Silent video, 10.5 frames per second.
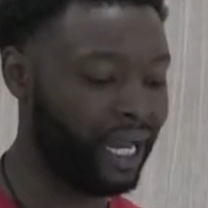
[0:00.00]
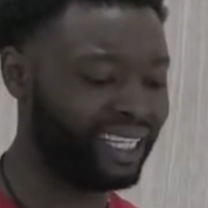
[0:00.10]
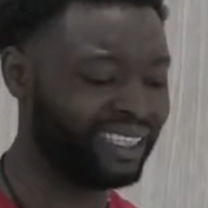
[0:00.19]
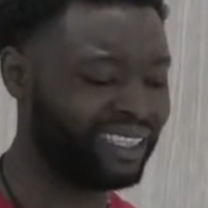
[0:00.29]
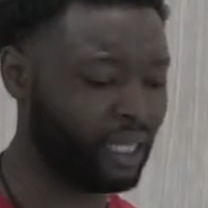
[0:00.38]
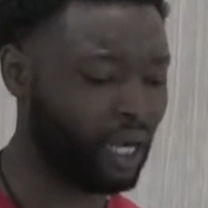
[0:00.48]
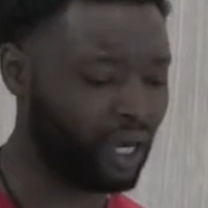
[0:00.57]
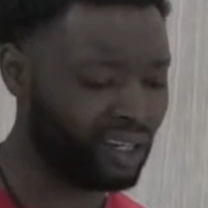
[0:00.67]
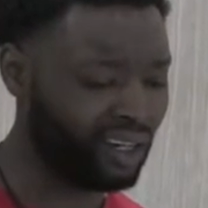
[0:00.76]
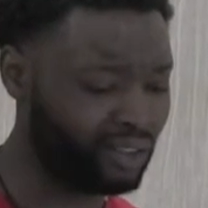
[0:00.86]
And
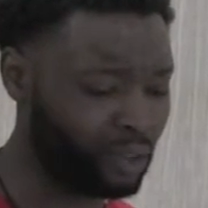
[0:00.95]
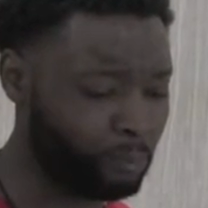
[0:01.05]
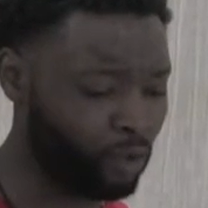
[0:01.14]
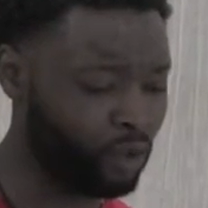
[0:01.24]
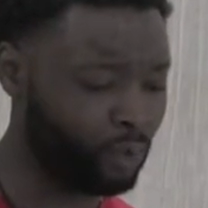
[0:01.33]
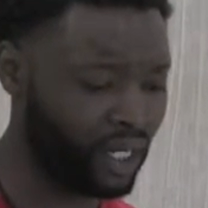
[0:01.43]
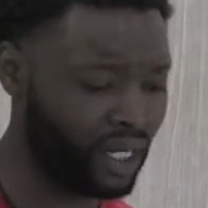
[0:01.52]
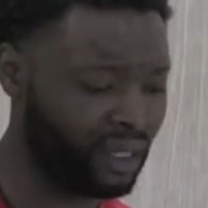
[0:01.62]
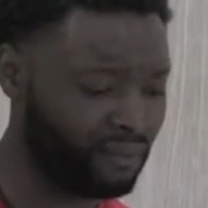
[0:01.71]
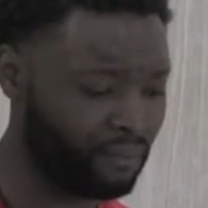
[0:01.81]
I got to the point
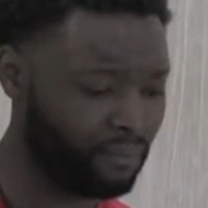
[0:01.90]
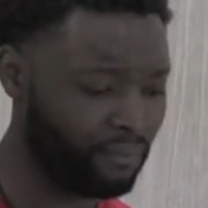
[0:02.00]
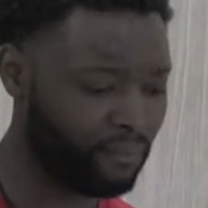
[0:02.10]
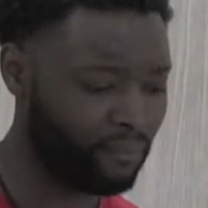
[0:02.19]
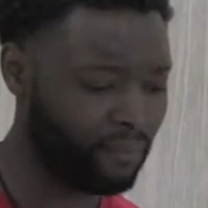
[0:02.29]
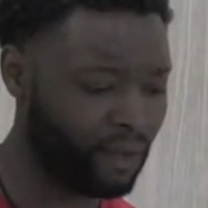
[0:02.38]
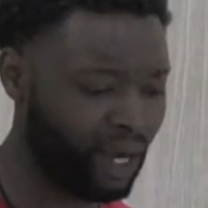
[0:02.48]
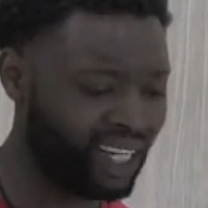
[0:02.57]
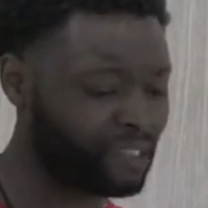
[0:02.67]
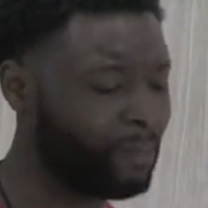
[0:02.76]
where
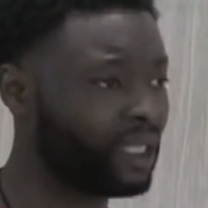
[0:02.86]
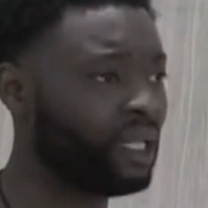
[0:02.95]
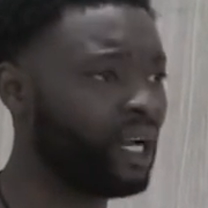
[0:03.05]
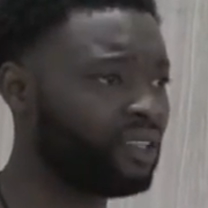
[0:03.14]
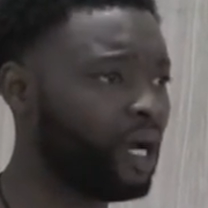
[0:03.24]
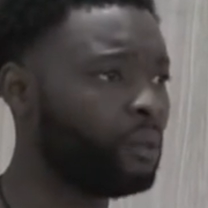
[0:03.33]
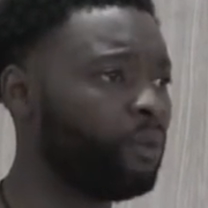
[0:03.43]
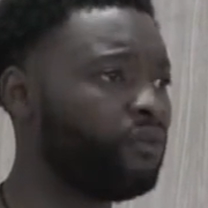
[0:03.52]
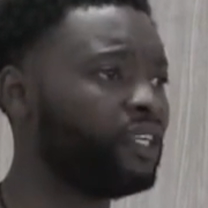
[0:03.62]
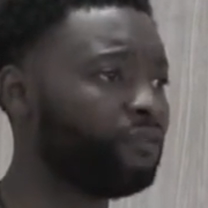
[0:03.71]
I'd spend a lot of
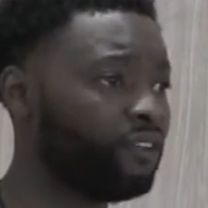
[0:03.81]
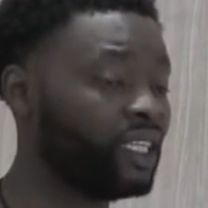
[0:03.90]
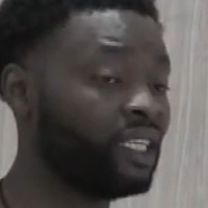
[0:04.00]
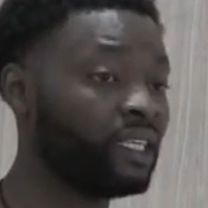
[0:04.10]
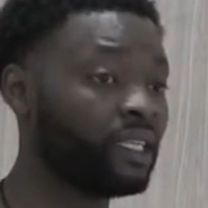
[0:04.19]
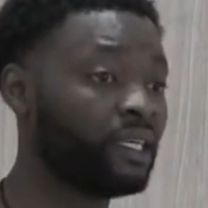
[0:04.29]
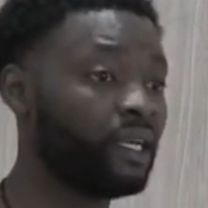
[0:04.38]
time with his friends,